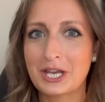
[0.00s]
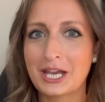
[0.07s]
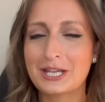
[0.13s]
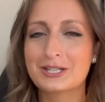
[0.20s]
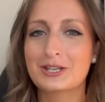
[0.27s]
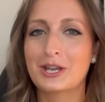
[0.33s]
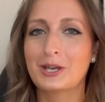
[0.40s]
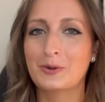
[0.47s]

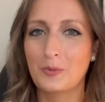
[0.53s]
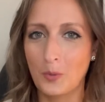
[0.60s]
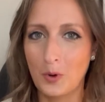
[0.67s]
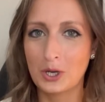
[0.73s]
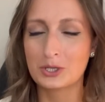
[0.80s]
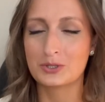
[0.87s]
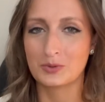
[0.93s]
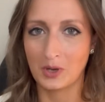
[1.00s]
in
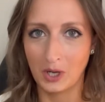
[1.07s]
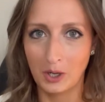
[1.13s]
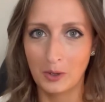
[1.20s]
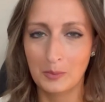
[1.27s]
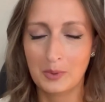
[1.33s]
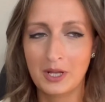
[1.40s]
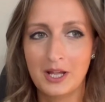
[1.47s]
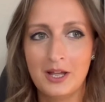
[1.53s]

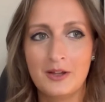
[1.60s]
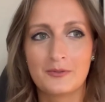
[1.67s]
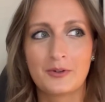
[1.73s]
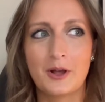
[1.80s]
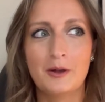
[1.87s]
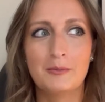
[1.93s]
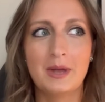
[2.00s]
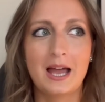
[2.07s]
wardrobe
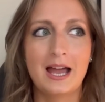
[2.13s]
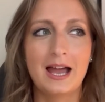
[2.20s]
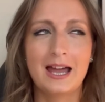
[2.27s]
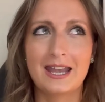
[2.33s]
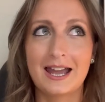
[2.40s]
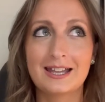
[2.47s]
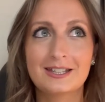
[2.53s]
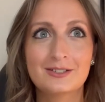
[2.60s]
and
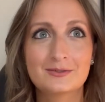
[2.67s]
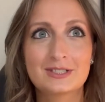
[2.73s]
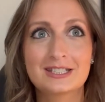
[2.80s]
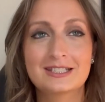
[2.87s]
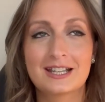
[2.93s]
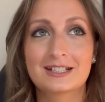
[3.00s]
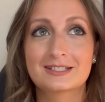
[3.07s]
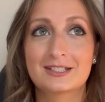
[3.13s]
I lived in
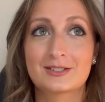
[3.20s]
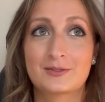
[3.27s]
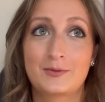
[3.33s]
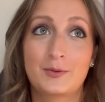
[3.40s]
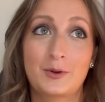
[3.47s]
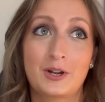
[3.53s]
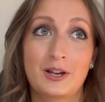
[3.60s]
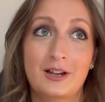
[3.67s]
Texas
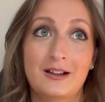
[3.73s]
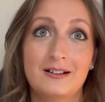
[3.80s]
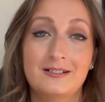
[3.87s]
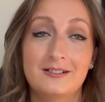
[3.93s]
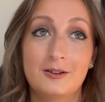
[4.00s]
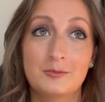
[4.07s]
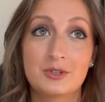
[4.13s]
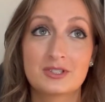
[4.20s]
for
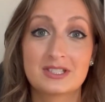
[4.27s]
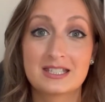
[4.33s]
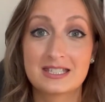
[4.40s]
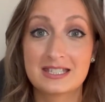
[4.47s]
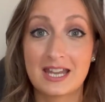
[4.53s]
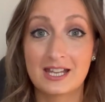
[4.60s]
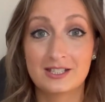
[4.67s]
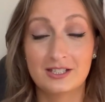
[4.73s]

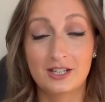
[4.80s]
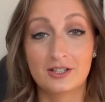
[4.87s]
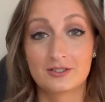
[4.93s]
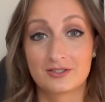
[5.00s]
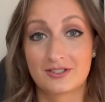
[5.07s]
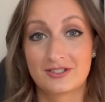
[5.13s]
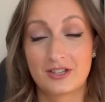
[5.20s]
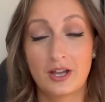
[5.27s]
almost 10
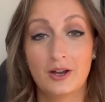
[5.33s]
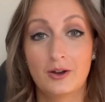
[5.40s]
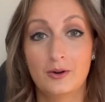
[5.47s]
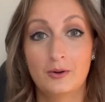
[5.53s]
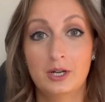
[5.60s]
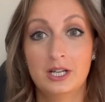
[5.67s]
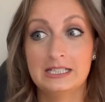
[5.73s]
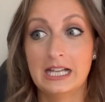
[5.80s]
years.
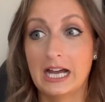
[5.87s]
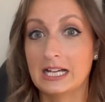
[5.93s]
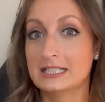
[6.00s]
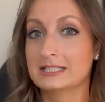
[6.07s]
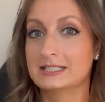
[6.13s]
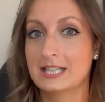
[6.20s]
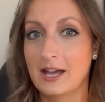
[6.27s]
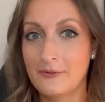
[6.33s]
So yeah,
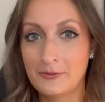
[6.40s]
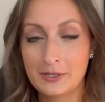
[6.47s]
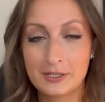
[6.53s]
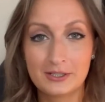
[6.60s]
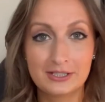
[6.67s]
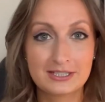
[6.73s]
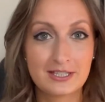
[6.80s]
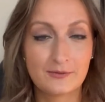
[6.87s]

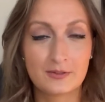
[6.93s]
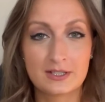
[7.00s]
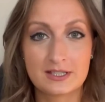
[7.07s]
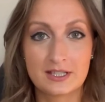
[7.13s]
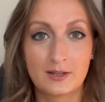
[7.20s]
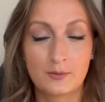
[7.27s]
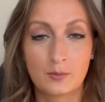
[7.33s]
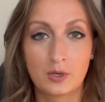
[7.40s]
definitely difference
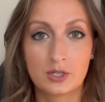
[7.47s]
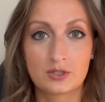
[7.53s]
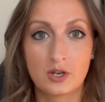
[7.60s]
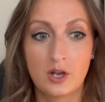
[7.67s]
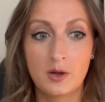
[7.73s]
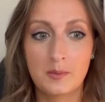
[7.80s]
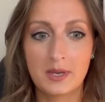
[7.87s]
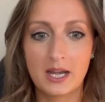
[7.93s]
in
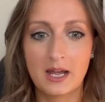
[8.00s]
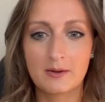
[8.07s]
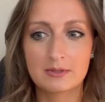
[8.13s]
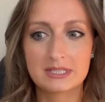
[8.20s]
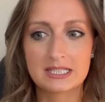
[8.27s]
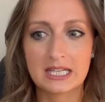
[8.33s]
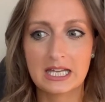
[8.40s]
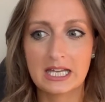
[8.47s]
wardrobe. And I
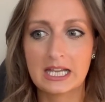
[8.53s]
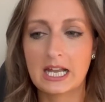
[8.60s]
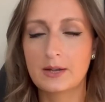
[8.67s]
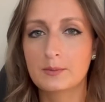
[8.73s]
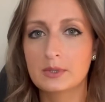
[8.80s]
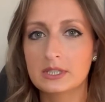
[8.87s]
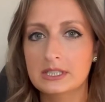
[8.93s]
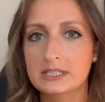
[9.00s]
was like, I
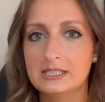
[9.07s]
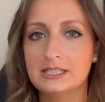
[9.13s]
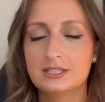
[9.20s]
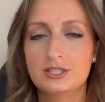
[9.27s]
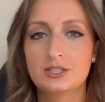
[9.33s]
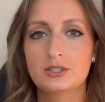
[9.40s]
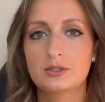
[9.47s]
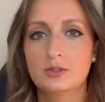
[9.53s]
really
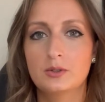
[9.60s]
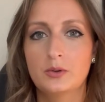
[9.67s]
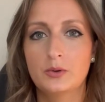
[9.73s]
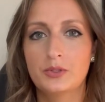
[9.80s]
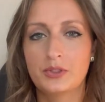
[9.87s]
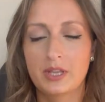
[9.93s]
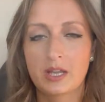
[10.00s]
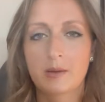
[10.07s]
need
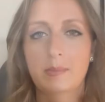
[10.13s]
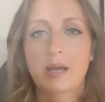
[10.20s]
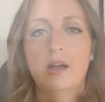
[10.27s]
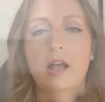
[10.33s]
to think about